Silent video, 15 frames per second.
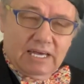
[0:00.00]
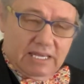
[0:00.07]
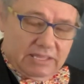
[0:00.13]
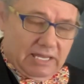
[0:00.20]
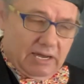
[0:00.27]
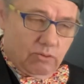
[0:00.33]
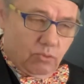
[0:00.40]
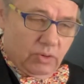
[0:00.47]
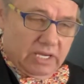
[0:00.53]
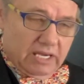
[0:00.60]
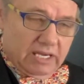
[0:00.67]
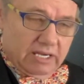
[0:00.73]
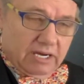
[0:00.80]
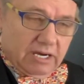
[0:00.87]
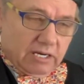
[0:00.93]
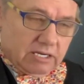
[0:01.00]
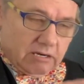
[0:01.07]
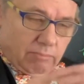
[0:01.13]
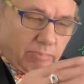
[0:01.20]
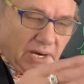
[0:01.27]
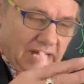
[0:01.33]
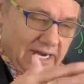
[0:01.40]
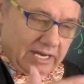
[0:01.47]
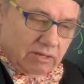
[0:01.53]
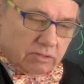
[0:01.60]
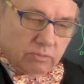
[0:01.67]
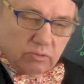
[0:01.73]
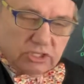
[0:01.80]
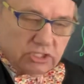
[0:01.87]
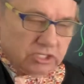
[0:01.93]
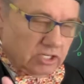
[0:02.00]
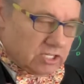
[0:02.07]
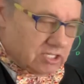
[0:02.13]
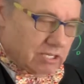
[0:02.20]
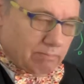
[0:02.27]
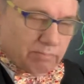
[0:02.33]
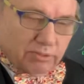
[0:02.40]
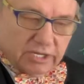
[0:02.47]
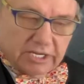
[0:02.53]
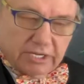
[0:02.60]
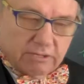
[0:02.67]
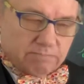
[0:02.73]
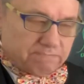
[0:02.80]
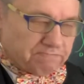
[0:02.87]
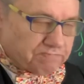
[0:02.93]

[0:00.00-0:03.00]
that we compiled, which just simply